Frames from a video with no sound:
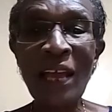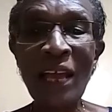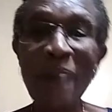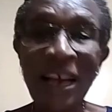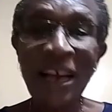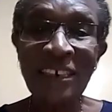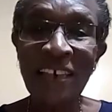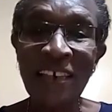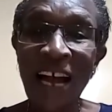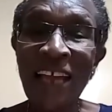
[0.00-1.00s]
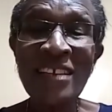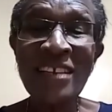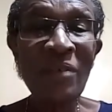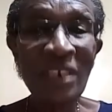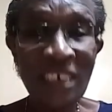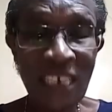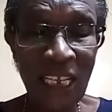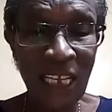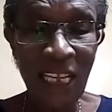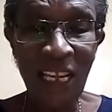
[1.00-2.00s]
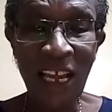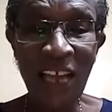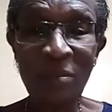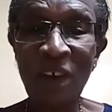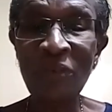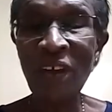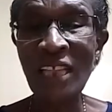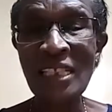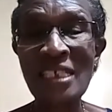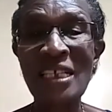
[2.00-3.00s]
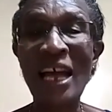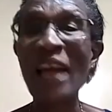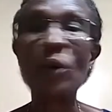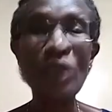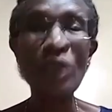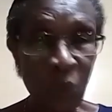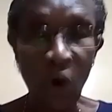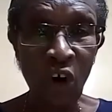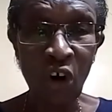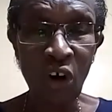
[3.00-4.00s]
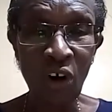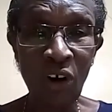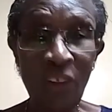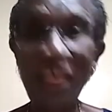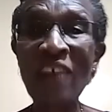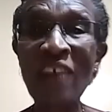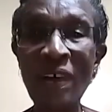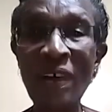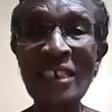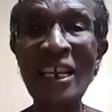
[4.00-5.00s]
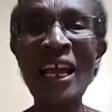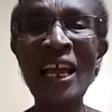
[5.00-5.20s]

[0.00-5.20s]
But I hit 70 and my friends, I couldn't walk that fast.